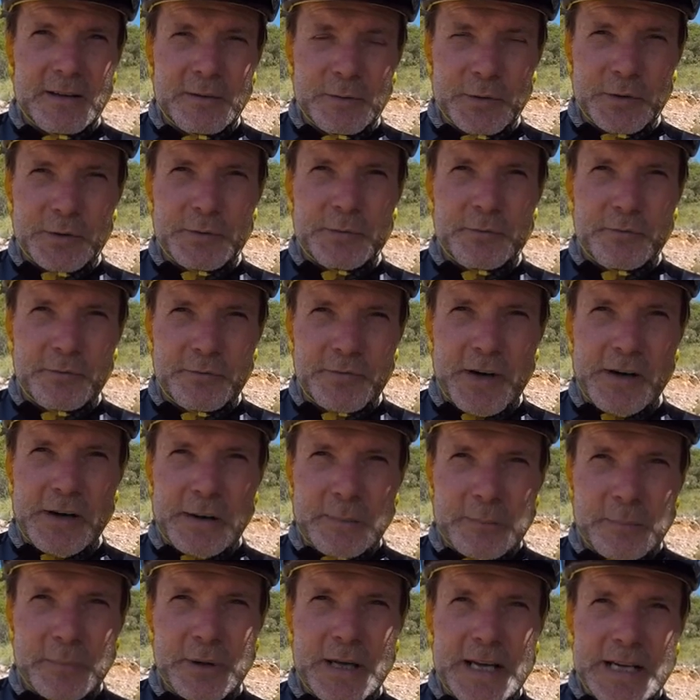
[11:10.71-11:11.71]
was
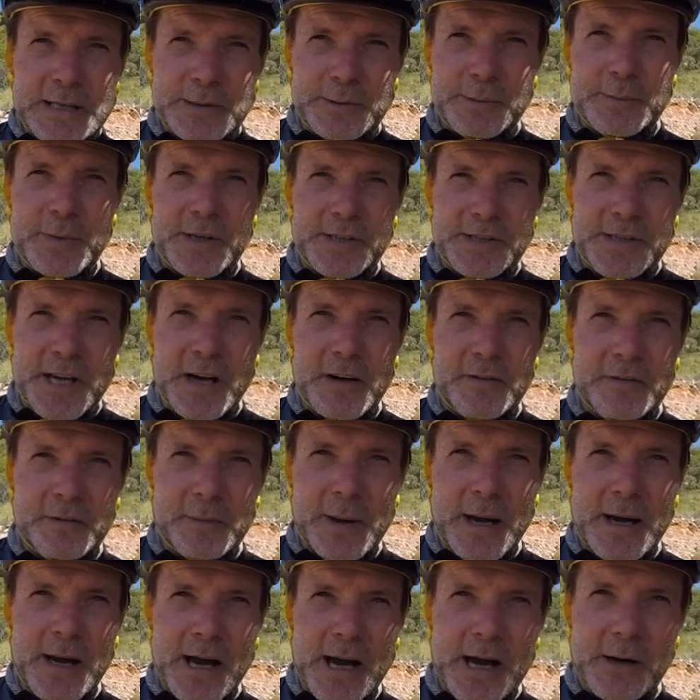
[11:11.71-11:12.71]
very pleased with myself
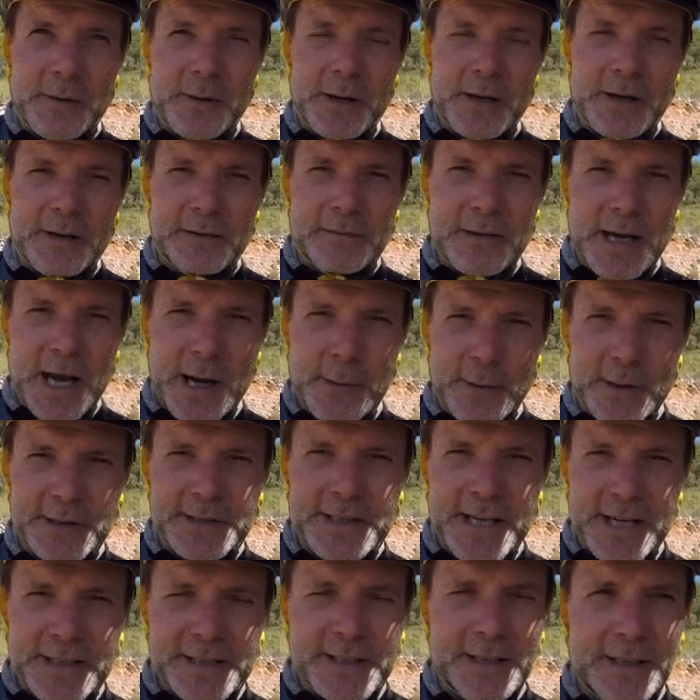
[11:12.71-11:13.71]
about how I
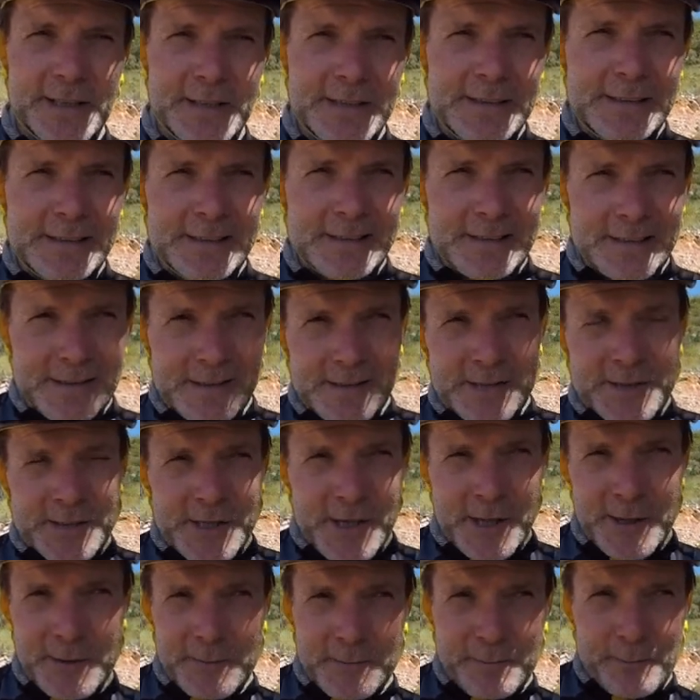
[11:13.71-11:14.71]
did.
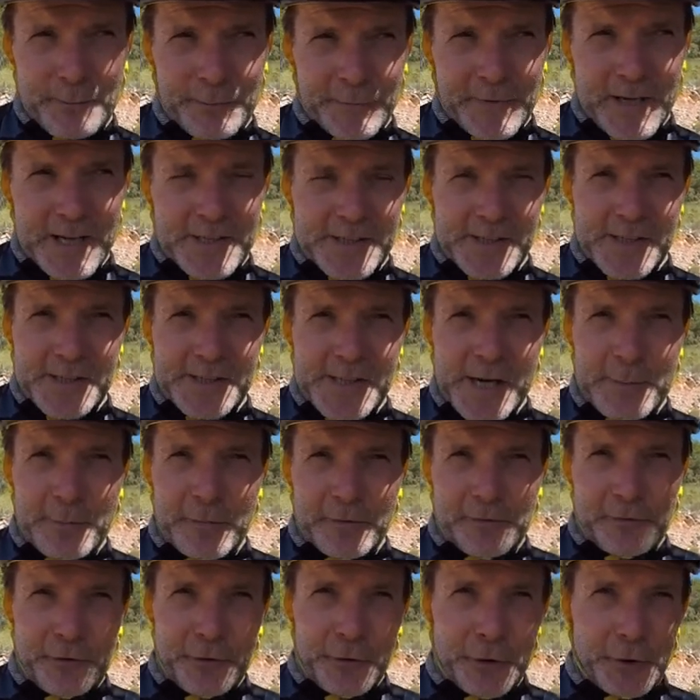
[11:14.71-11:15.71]
So as I said
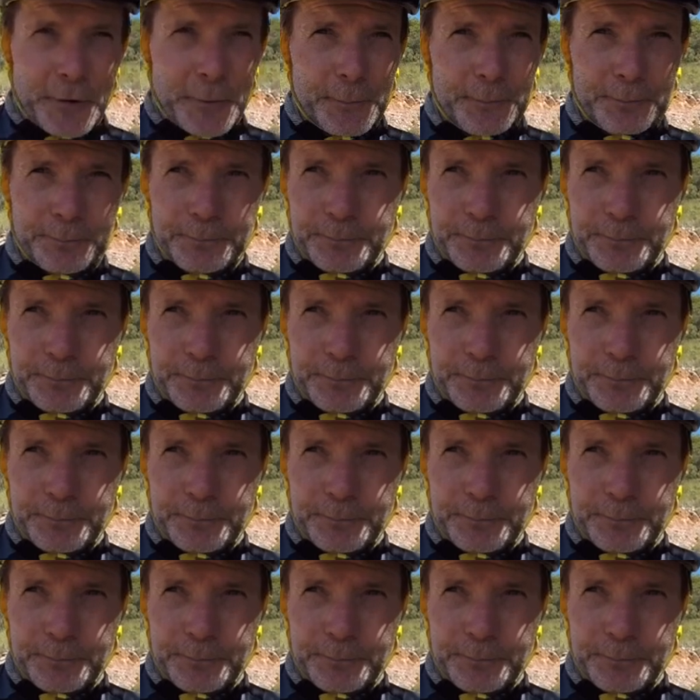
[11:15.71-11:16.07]
before,